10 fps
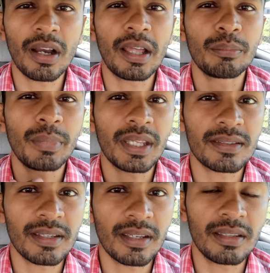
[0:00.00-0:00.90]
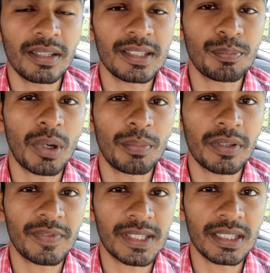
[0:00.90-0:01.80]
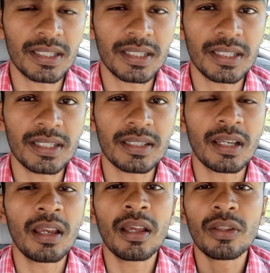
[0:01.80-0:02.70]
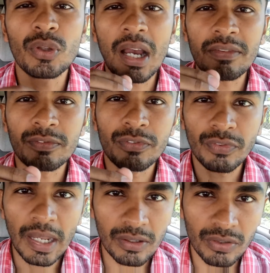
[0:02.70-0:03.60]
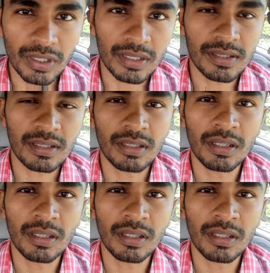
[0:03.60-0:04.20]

and maintain these public facilities, to have records